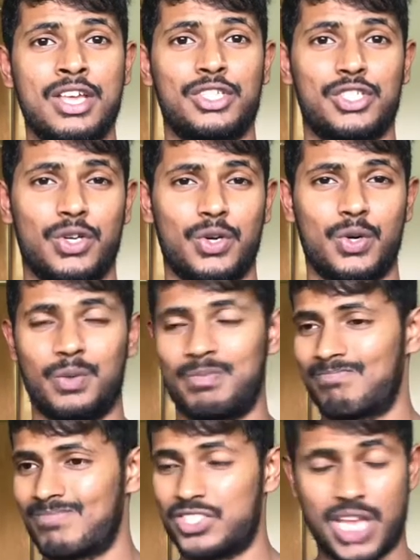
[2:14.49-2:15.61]
So
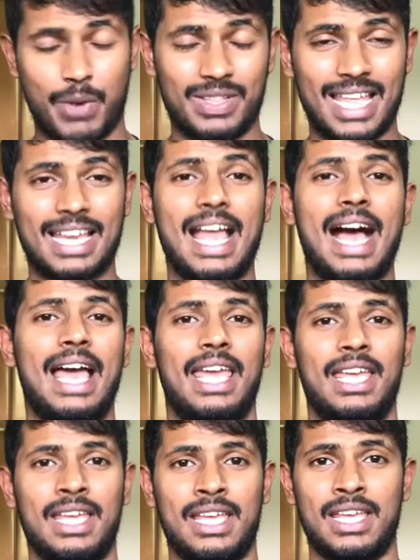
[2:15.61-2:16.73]
share with that guy.